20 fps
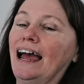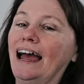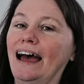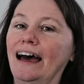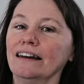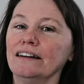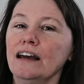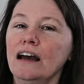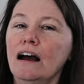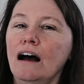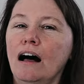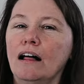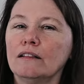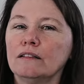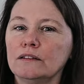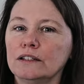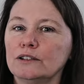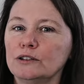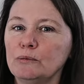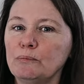add a
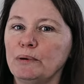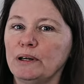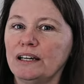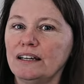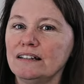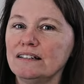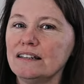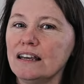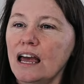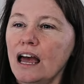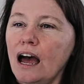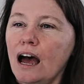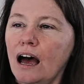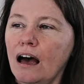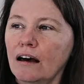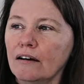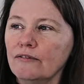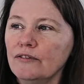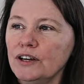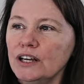little bit
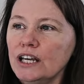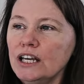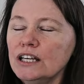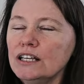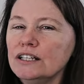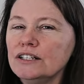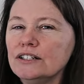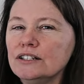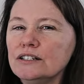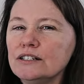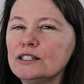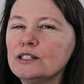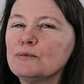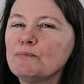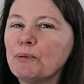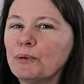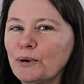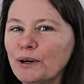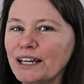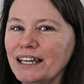of
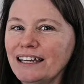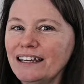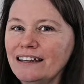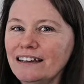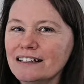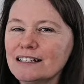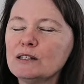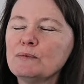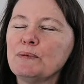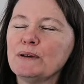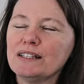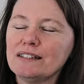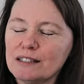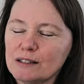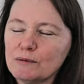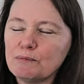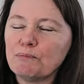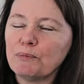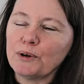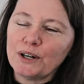
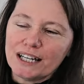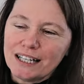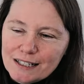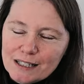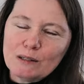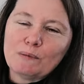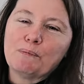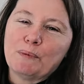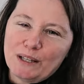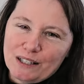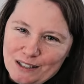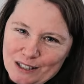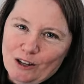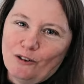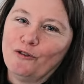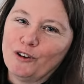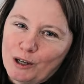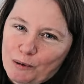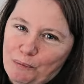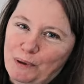
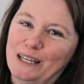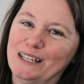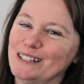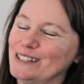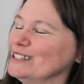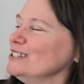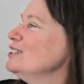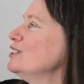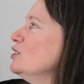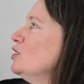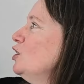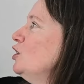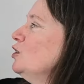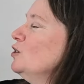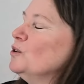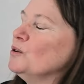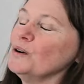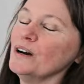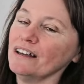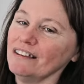spring-specific pieces
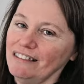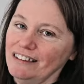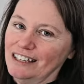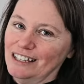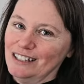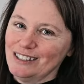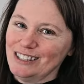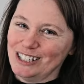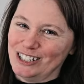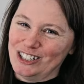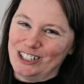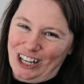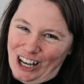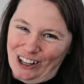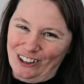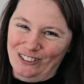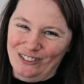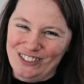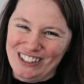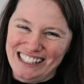to these
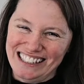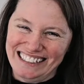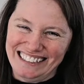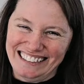shelves.